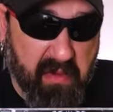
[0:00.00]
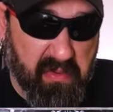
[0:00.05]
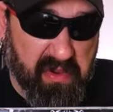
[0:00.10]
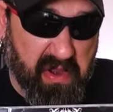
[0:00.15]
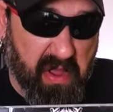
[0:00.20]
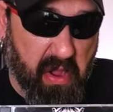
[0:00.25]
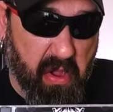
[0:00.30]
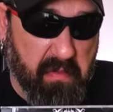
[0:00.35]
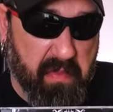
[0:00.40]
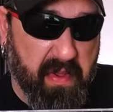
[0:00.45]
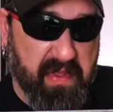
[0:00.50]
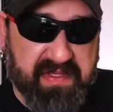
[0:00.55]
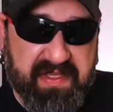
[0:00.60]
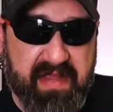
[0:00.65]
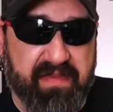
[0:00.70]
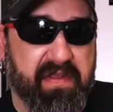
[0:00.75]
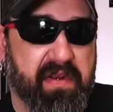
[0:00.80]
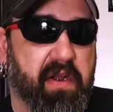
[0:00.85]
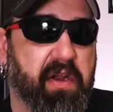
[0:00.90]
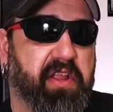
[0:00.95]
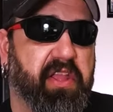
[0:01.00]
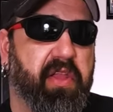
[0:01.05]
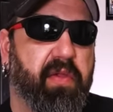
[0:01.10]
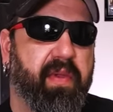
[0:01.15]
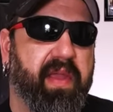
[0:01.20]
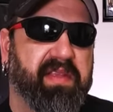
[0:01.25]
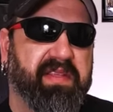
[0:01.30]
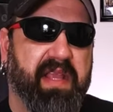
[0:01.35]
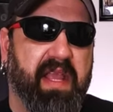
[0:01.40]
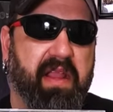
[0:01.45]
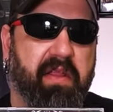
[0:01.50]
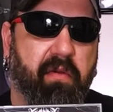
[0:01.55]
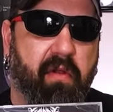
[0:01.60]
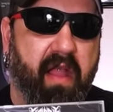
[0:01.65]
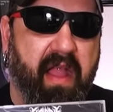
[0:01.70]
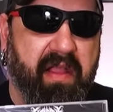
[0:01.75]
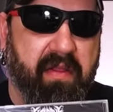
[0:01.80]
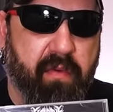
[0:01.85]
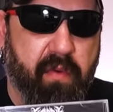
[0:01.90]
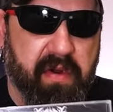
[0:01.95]
I would almost even argue is a
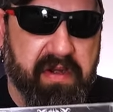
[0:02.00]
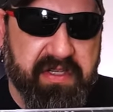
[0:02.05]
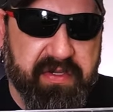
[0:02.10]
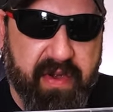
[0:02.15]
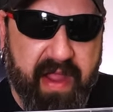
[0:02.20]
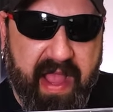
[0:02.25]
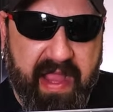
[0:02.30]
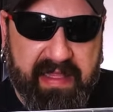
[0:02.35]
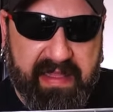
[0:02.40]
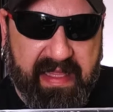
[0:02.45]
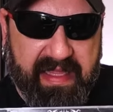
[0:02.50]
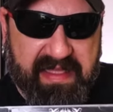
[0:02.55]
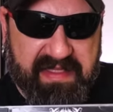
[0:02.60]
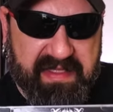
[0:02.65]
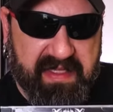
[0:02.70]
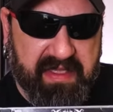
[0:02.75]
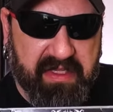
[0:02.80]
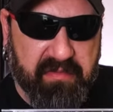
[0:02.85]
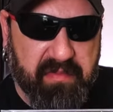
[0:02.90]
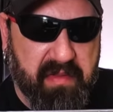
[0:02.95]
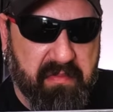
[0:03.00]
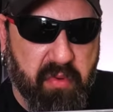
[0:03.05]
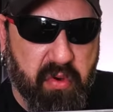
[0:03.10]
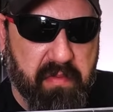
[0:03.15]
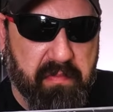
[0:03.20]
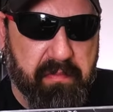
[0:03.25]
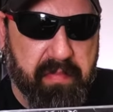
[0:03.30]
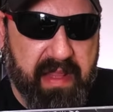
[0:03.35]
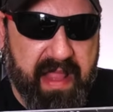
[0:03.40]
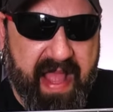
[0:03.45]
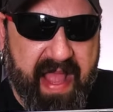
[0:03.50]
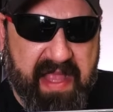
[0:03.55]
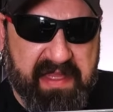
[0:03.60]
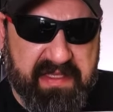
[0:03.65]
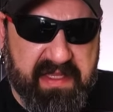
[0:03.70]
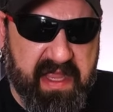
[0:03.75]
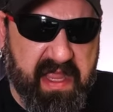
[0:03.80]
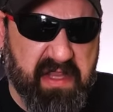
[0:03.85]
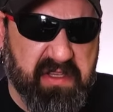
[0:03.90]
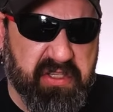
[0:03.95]
grindcore track. Like it's a little bit more
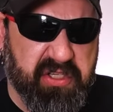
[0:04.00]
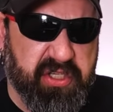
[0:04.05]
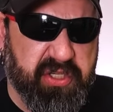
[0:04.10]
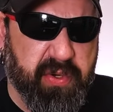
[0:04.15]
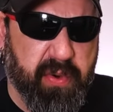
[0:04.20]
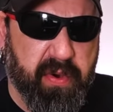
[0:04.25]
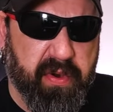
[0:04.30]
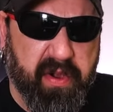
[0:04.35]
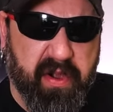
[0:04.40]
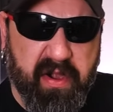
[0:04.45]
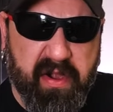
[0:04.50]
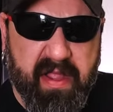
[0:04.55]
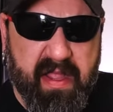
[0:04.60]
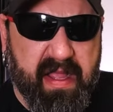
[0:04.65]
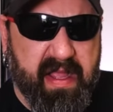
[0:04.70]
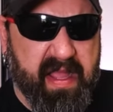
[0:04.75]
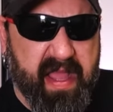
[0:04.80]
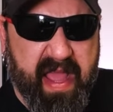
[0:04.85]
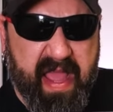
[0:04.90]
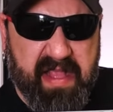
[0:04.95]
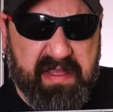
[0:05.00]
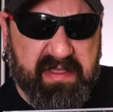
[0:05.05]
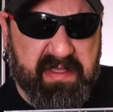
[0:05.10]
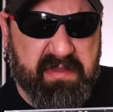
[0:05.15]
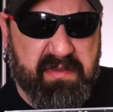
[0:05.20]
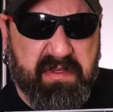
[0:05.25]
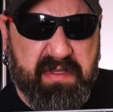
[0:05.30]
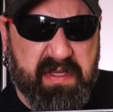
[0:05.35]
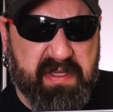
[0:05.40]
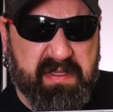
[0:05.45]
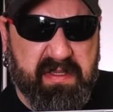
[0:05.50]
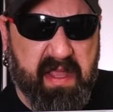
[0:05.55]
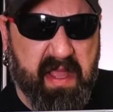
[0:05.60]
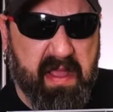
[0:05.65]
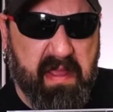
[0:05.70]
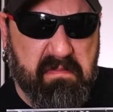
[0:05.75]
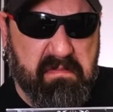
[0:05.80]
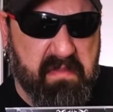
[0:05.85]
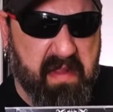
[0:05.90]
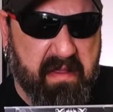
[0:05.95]
blasty, it's shorter, it's just
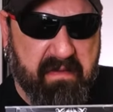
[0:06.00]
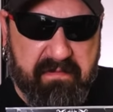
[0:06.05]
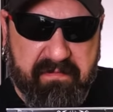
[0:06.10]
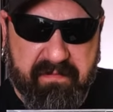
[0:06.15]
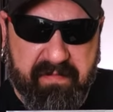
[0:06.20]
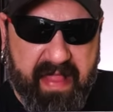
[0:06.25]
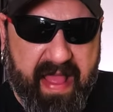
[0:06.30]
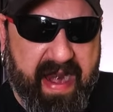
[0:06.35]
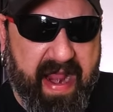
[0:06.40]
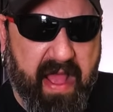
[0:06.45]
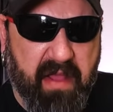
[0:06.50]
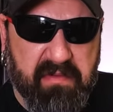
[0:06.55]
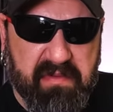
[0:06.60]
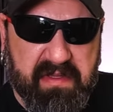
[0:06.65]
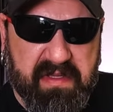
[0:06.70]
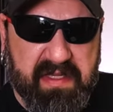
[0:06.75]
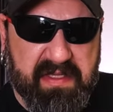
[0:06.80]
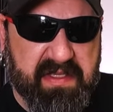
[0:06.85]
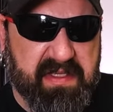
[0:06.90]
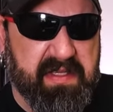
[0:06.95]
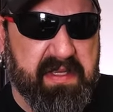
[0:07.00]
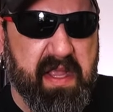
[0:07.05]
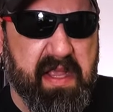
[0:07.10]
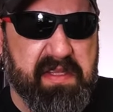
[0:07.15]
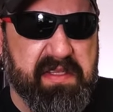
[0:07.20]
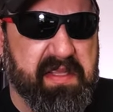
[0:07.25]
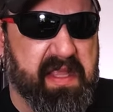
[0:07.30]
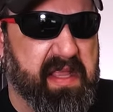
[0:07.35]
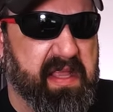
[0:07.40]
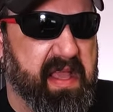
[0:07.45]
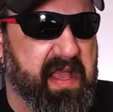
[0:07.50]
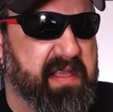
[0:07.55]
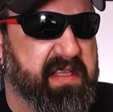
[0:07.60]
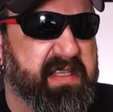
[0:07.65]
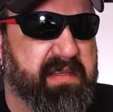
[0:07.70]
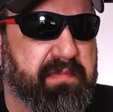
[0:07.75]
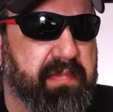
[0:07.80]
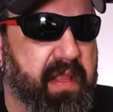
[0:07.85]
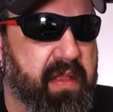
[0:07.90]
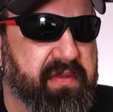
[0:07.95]
a flat out disgusting
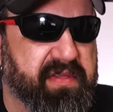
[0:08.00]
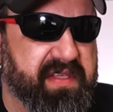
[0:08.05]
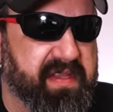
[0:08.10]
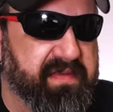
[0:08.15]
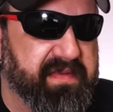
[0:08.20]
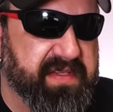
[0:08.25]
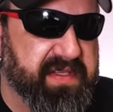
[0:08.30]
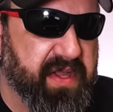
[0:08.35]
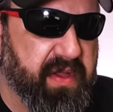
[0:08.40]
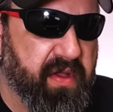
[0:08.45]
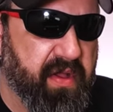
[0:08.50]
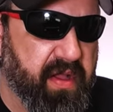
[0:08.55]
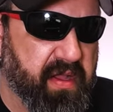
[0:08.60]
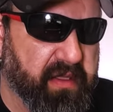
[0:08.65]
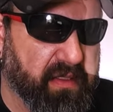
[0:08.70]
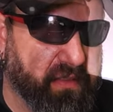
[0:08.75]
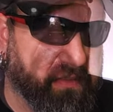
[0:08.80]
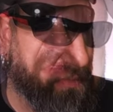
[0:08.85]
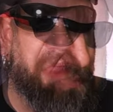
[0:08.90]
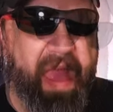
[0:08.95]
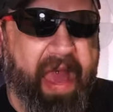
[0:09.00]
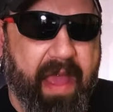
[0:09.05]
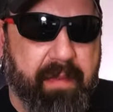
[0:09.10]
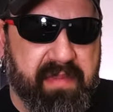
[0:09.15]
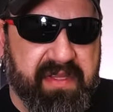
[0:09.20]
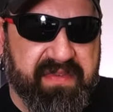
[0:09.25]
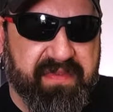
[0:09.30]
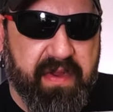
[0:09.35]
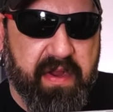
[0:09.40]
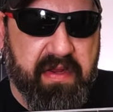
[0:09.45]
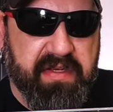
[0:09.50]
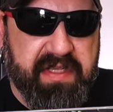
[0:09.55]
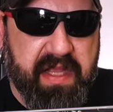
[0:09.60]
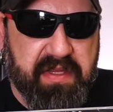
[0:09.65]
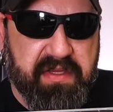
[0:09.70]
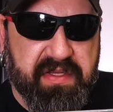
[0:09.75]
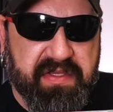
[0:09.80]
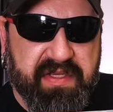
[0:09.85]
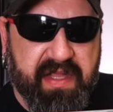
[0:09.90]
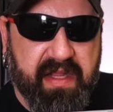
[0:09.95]
explosive song. The atmospheric
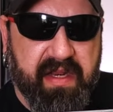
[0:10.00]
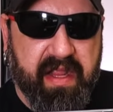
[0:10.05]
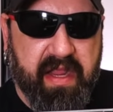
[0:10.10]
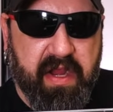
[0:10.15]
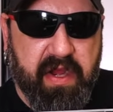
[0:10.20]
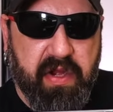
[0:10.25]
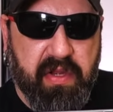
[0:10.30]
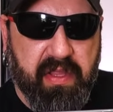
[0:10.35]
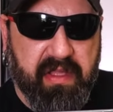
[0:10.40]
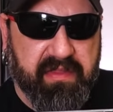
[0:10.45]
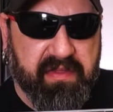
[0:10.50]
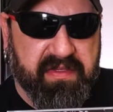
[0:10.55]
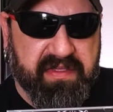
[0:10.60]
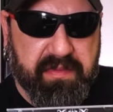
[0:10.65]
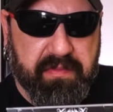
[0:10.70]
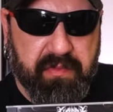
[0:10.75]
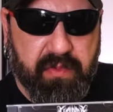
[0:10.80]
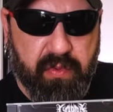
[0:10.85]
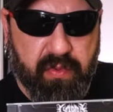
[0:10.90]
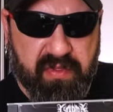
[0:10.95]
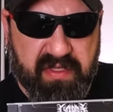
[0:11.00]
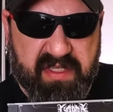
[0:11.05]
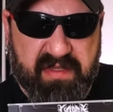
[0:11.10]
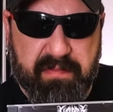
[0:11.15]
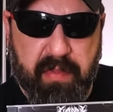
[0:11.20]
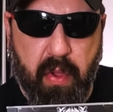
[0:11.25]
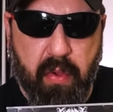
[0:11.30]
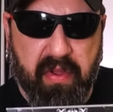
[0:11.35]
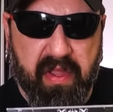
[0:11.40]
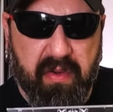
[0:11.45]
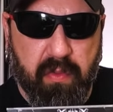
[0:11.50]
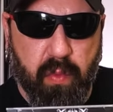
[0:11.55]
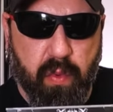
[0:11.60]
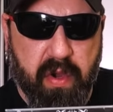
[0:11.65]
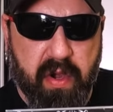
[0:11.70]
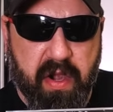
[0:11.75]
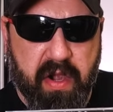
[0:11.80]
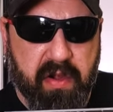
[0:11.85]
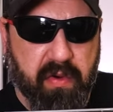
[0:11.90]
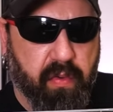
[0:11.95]
touches on here, like there's some cool spoken
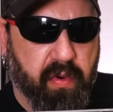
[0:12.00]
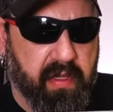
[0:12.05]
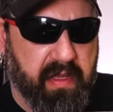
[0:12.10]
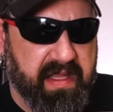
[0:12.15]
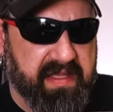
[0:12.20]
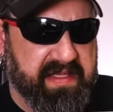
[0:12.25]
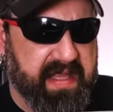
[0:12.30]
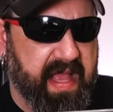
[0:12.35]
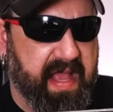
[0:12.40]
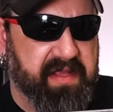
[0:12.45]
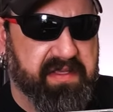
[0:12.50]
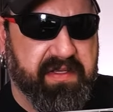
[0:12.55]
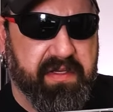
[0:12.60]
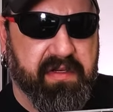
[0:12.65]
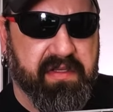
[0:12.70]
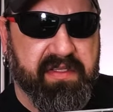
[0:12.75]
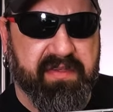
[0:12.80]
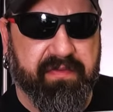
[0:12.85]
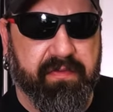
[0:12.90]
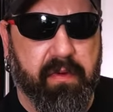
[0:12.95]
word or at least excerpts